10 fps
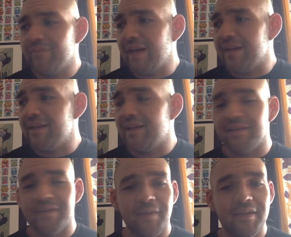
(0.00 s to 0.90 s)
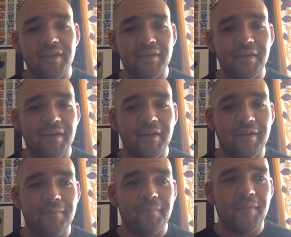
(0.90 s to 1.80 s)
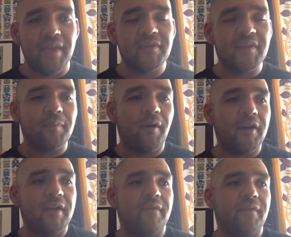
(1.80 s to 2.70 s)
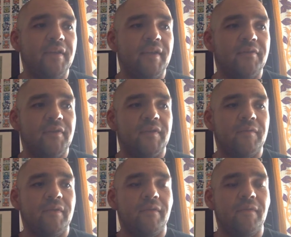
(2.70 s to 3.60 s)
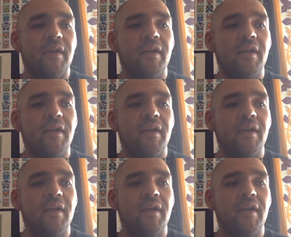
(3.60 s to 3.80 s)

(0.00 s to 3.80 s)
don't know how to explain it. It's just part of it. You just sort of